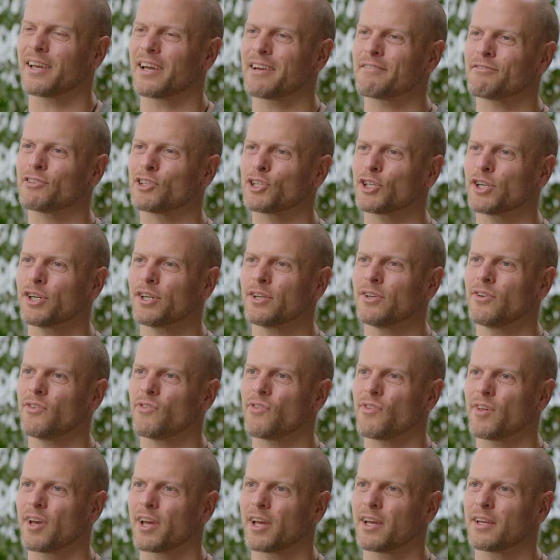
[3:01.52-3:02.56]
I've learned
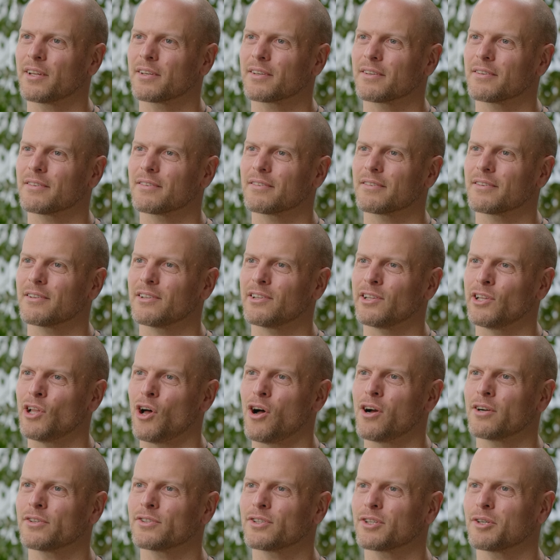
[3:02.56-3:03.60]
that
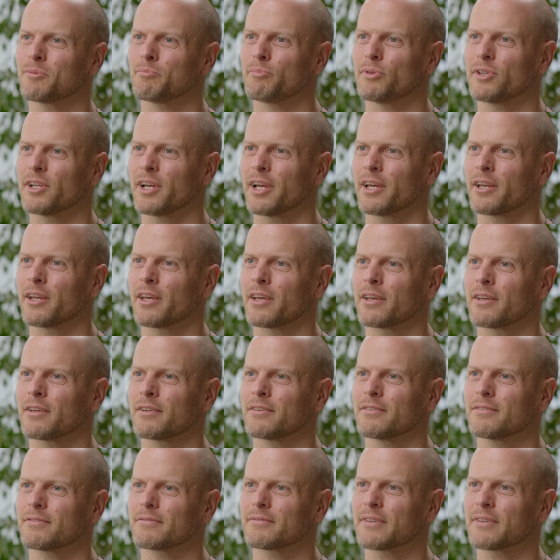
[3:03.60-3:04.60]
long term planning,